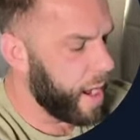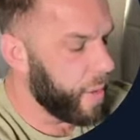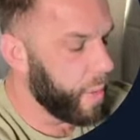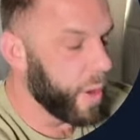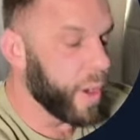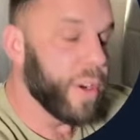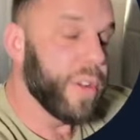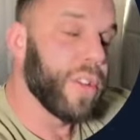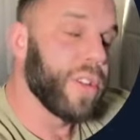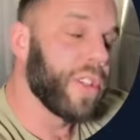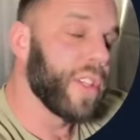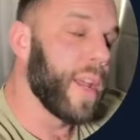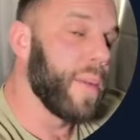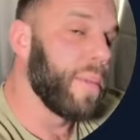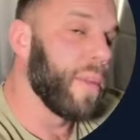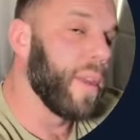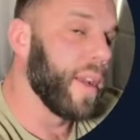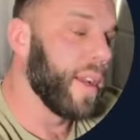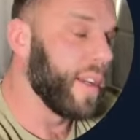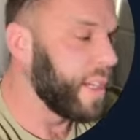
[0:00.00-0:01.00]
And we're gonna do the same
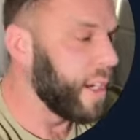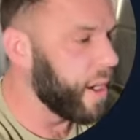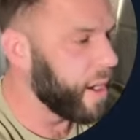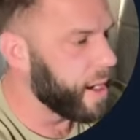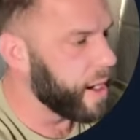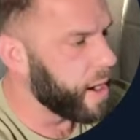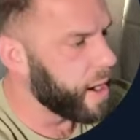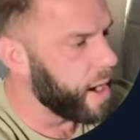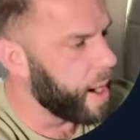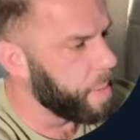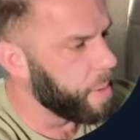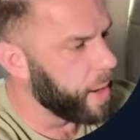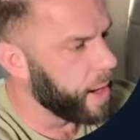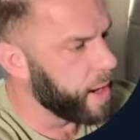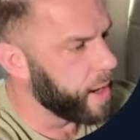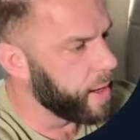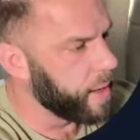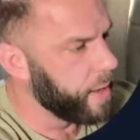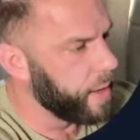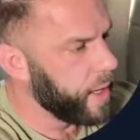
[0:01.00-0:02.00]
thing, a ternary
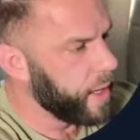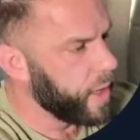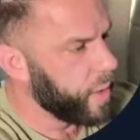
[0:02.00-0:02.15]
operator,